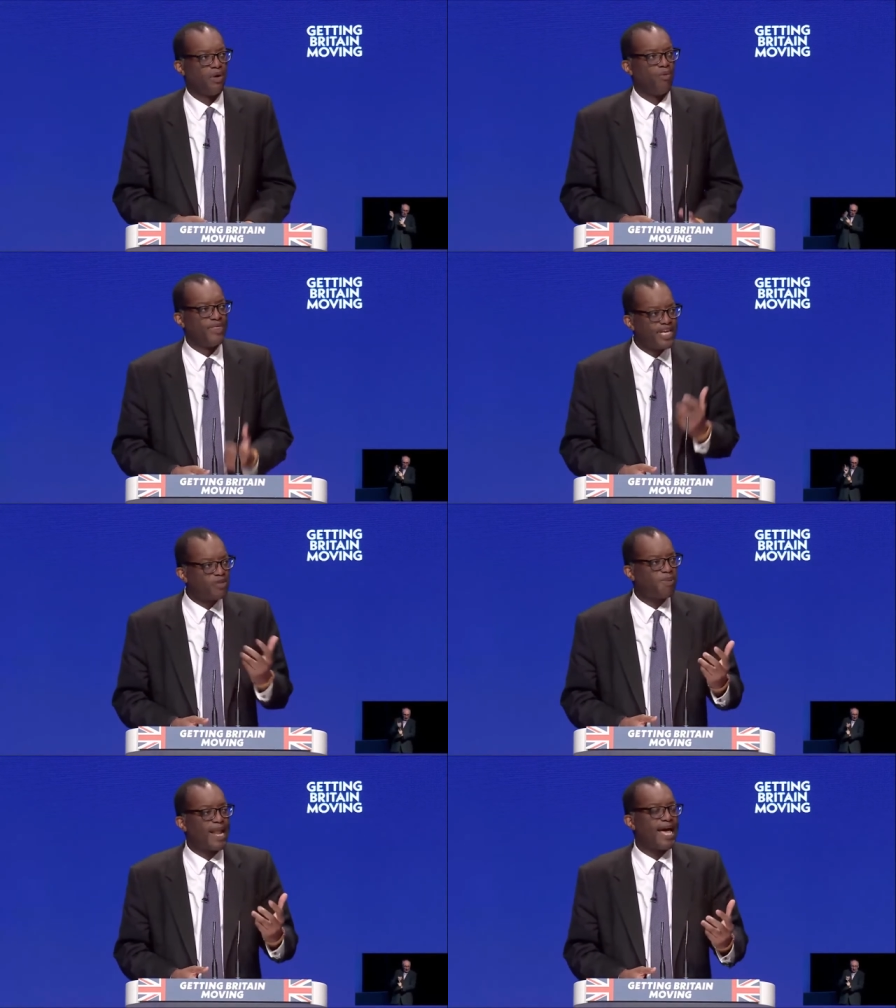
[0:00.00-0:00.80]
With this
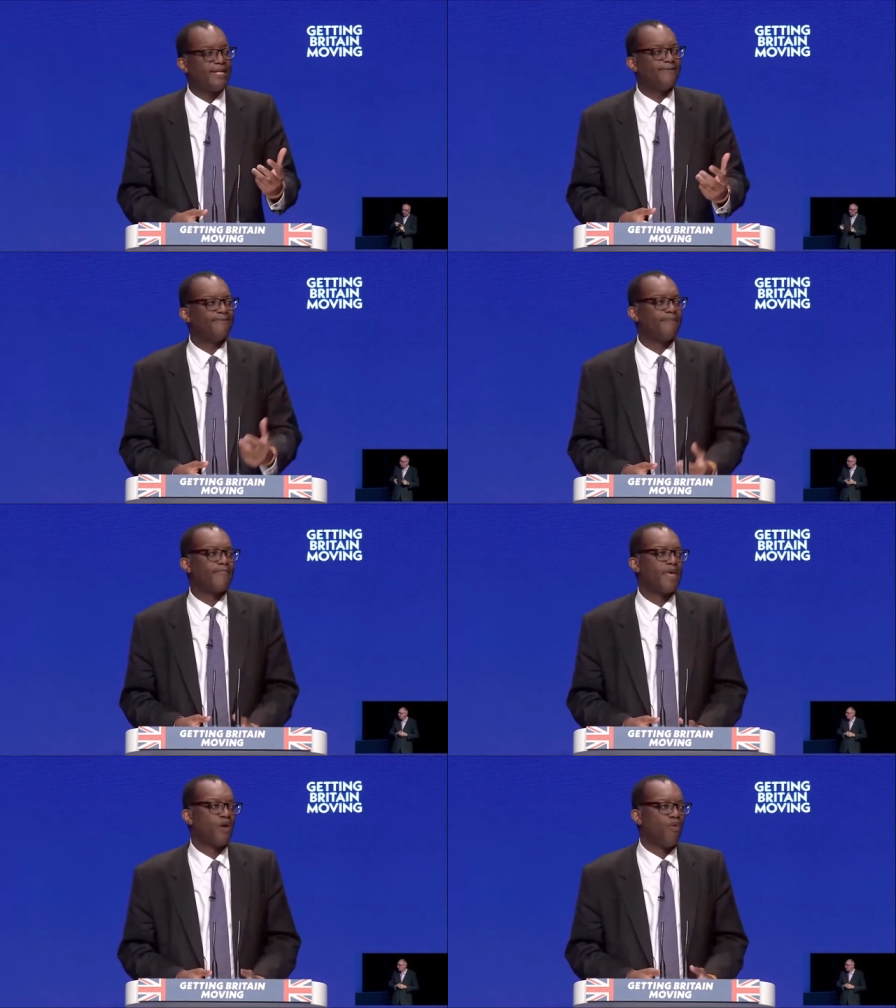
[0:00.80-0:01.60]
plan,
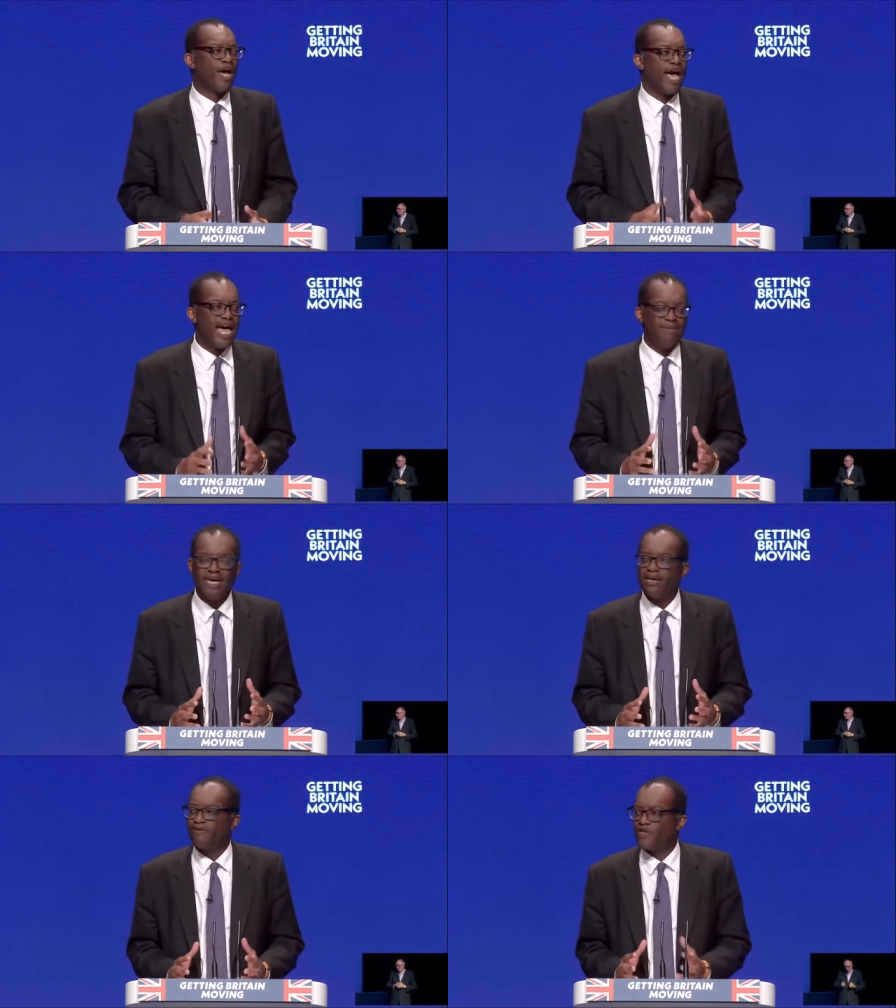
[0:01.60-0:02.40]
we are
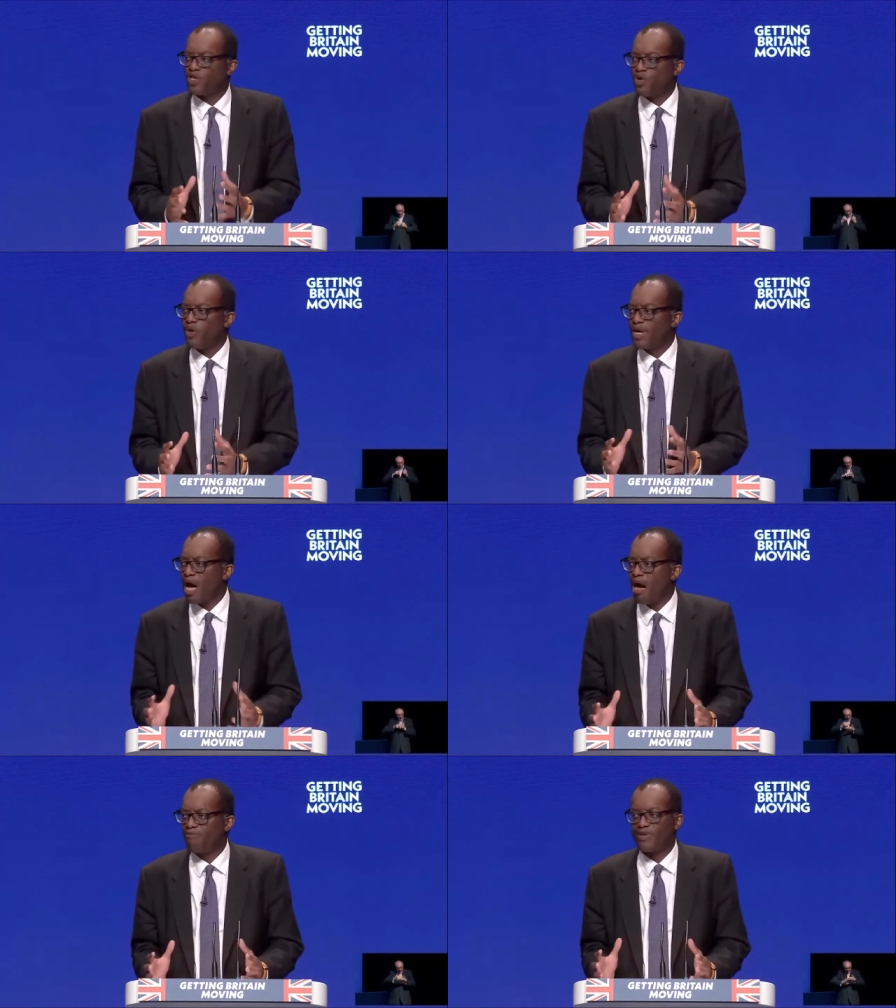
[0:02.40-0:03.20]
aiming for two point
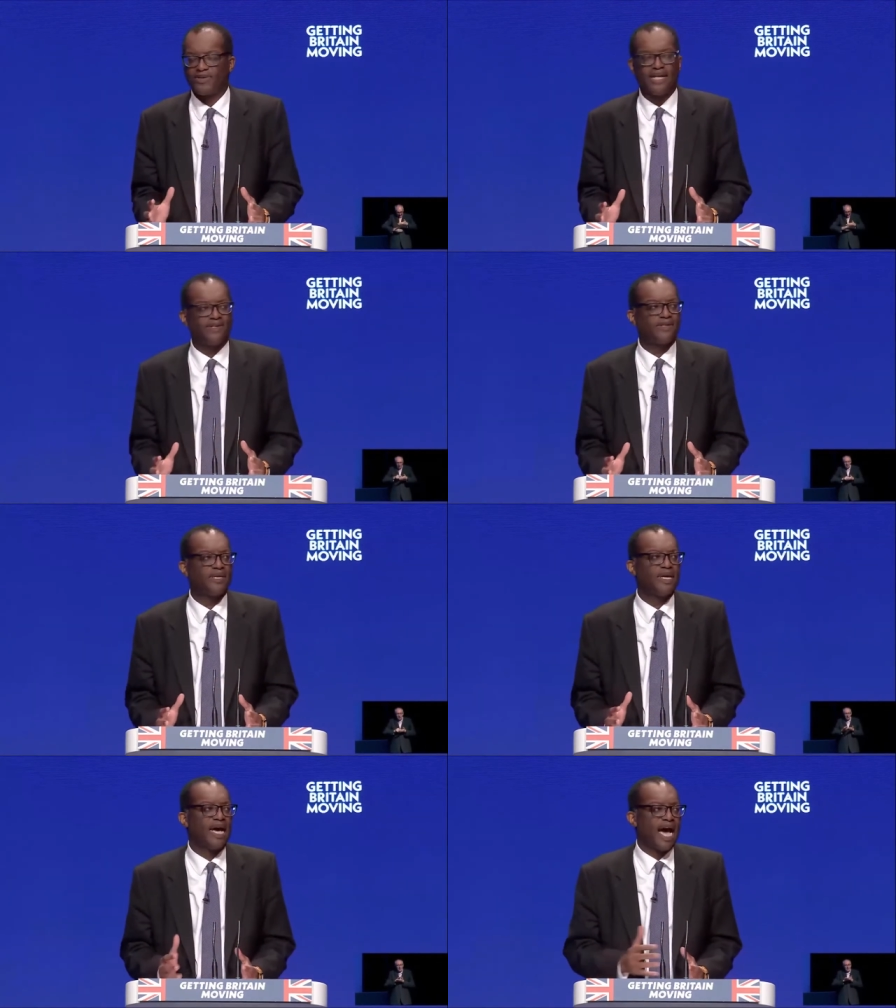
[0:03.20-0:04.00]
five percent
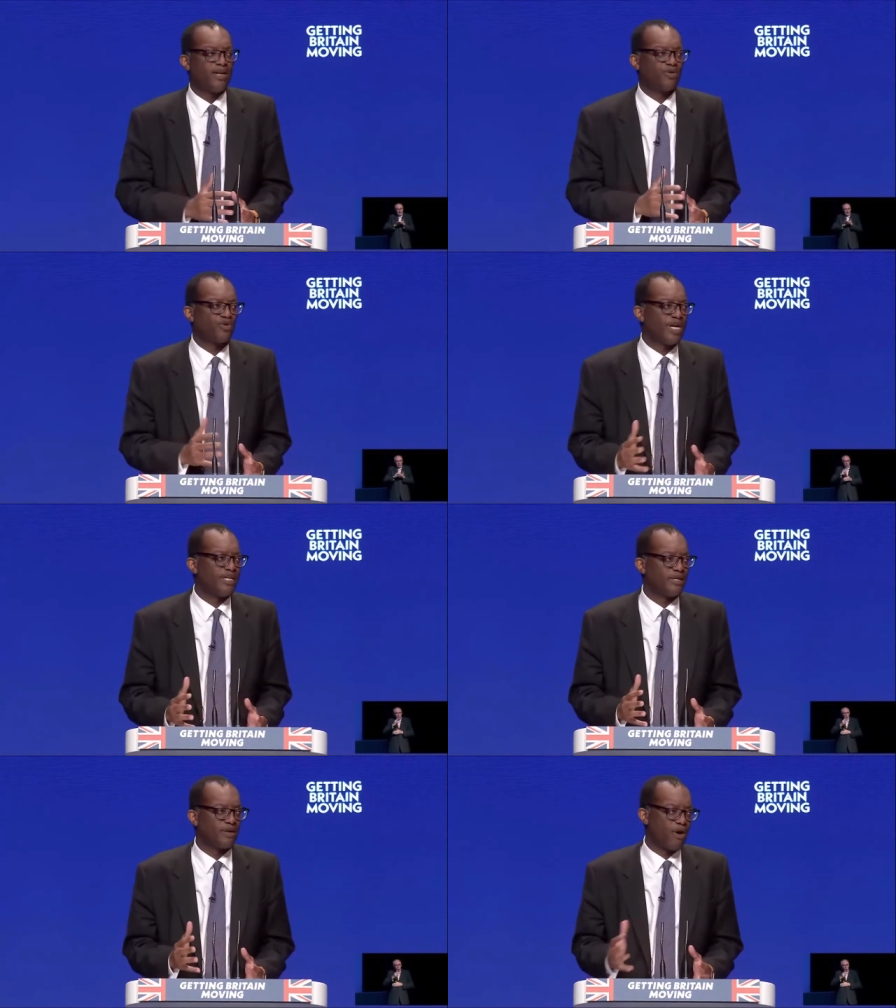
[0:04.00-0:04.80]
annual
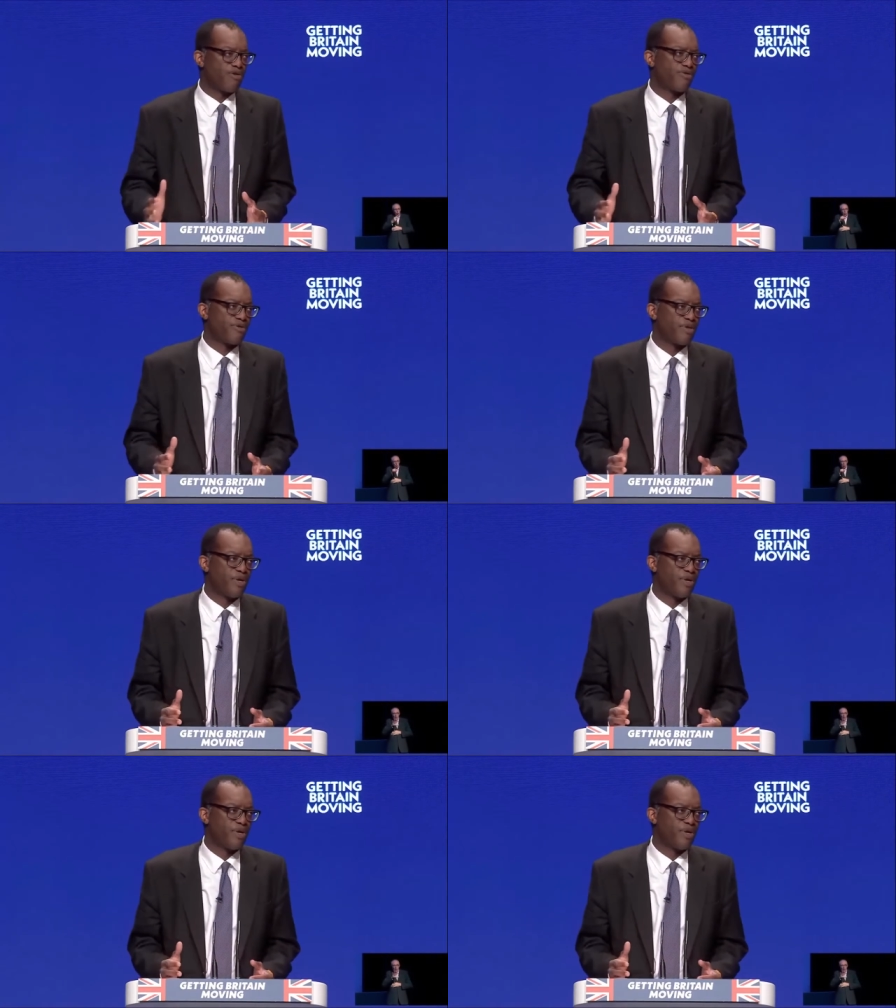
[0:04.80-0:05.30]
trend growth.